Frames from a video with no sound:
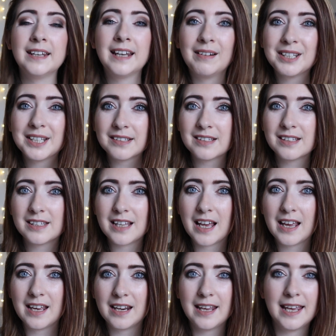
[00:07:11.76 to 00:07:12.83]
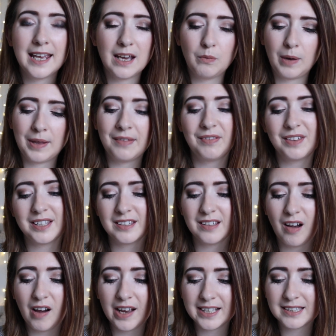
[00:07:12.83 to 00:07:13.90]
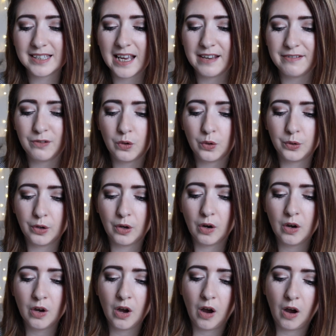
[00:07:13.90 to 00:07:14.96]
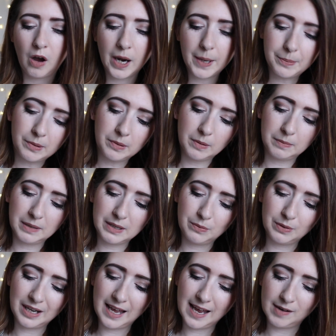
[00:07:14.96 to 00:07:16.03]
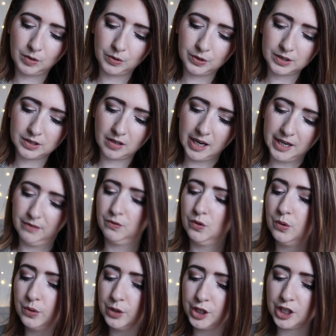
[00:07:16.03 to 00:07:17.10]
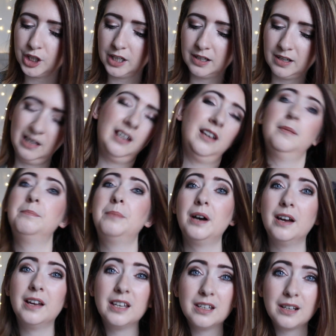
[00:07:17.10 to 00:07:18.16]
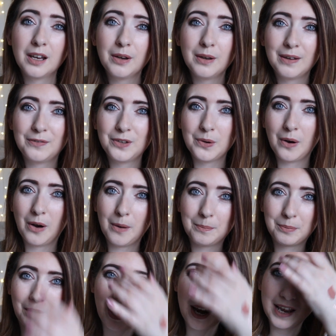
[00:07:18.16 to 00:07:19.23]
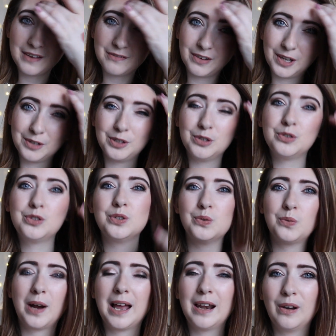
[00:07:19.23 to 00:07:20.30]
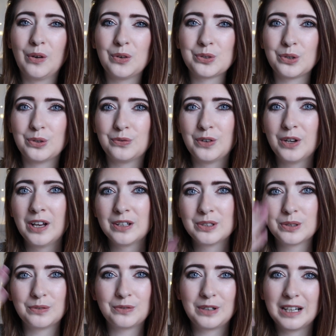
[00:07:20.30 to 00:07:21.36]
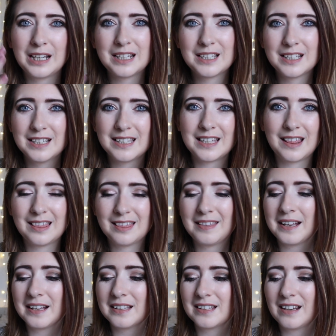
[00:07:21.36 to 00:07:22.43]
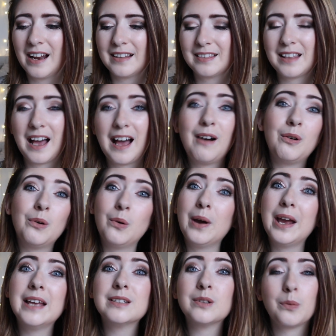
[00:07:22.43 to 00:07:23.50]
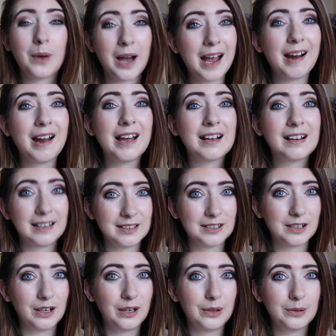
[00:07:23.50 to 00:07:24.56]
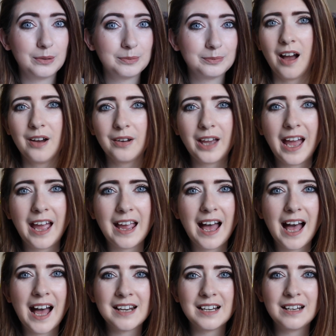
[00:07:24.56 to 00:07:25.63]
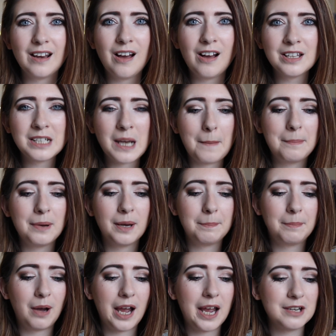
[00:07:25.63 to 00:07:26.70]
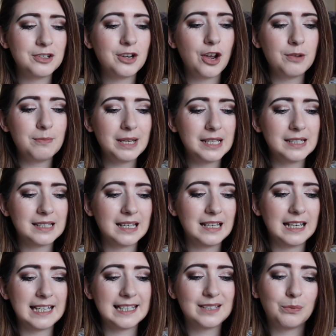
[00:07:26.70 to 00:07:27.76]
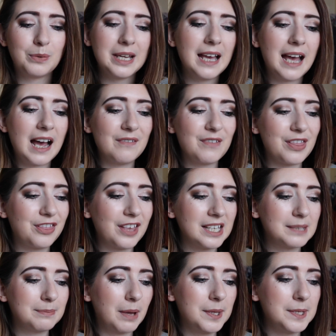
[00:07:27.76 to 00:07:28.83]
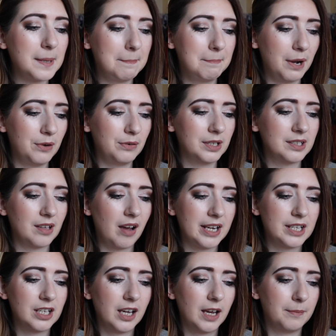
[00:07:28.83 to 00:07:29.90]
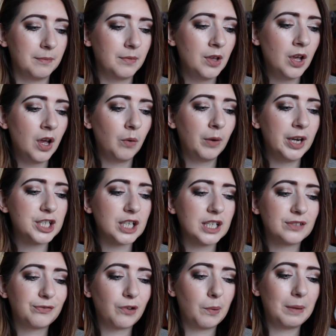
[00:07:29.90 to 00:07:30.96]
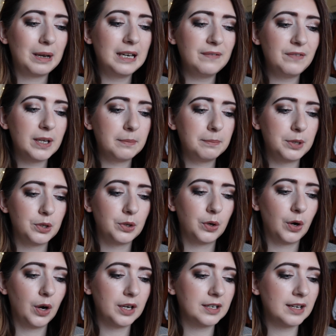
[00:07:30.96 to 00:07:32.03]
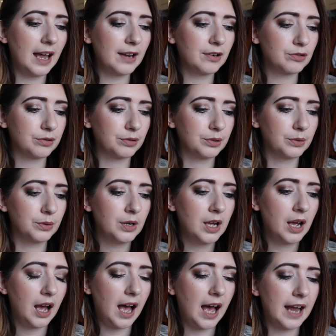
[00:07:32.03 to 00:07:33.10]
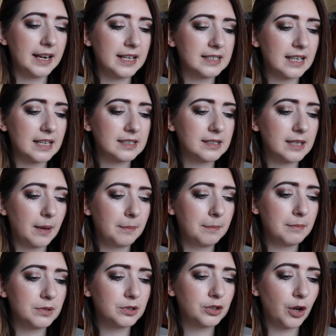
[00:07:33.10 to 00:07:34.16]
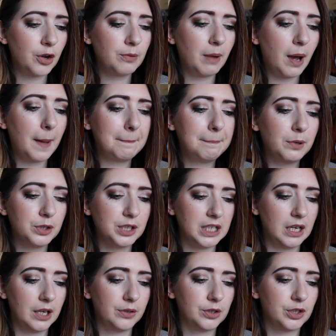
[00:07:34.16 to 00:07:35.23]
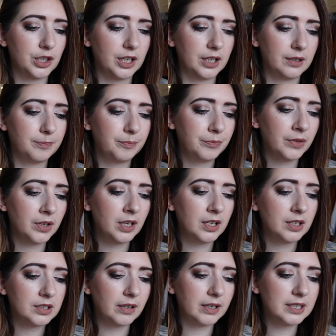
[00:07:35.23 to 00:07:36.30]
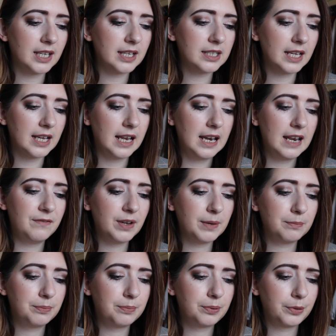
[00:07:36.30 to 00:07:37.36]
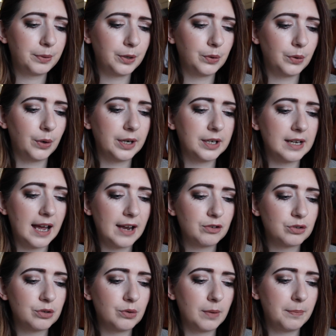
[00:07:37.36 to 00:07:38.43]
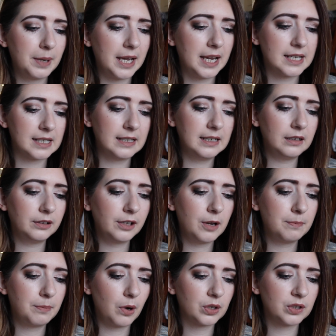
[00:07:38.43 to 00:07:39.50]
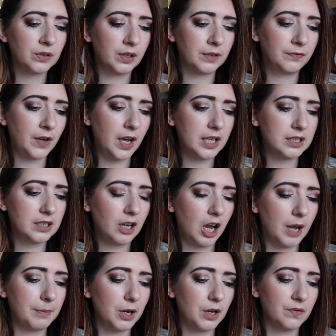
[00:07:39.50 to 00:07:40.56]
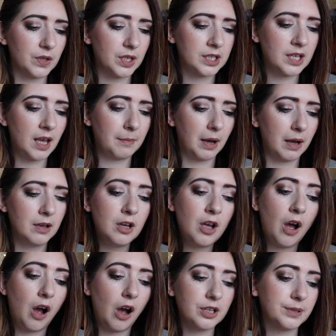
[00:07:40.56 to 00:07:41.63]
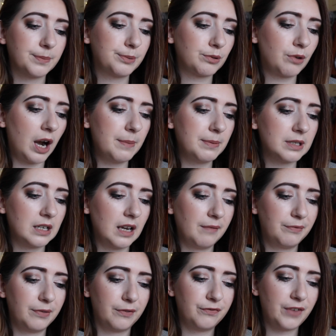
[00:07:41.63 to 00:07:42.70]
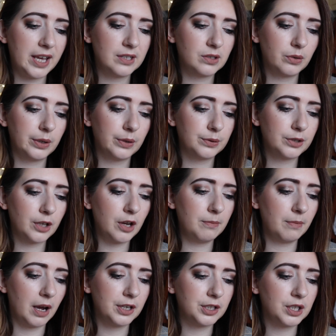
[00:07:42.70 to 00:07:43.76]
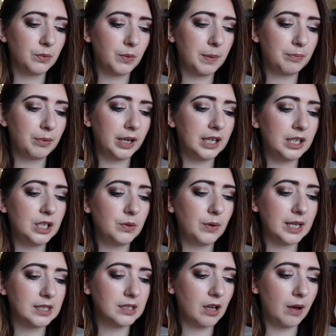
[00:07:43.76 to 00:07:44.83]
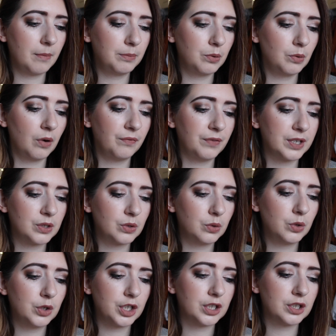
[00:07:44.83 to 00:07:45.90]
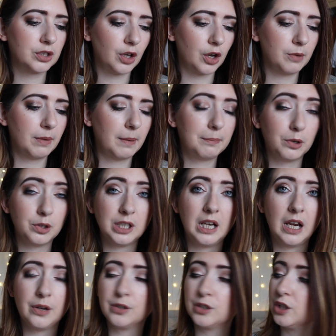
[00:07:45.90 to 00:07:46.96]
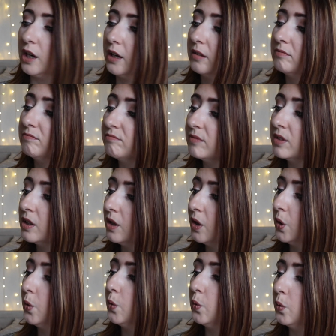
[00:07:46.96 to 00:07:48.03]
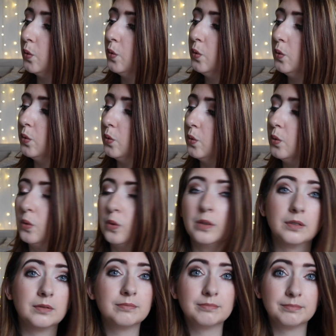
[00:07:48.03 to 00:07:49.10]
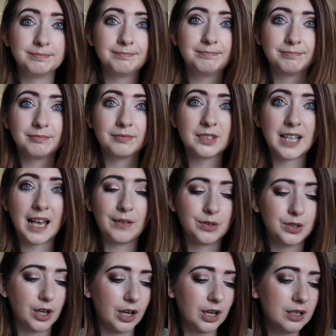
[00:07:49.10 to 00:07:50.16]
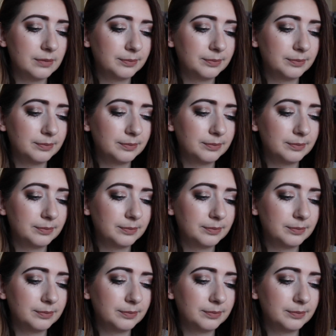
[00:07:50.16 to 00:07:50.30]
Now, it doesn't say in here whether this is eye safe or not. I probably would err on the side of caution, but you know, if you are brave and you do wear lots of sort of glitters and things like that, always wear a glitter glue. Okay, and last but by no means least, we have this month's bonus item, which is from Living Pure Natural, and it's some Soma body lotion. So it says here, Living Pure Natural appeared in Little Known Box for the first time over the summer. Our subscribers loved the face oil so much that we're bringing you a sample of this gorgeous Soma body lotion. Ooh, sounds good.